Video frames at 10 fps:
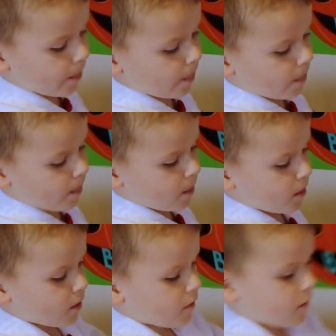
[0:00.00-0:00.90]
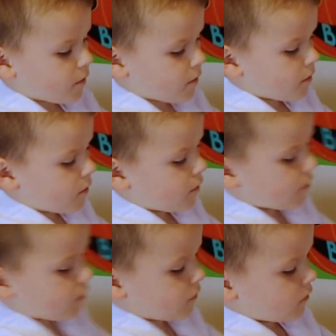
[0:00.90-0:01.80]

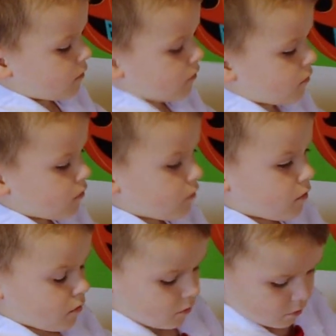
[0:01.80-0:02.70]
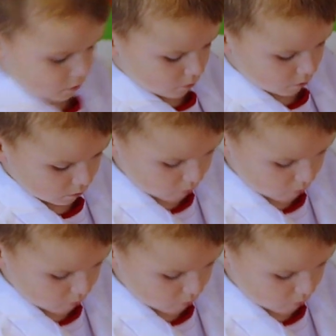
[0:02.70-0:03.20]
(not speaking)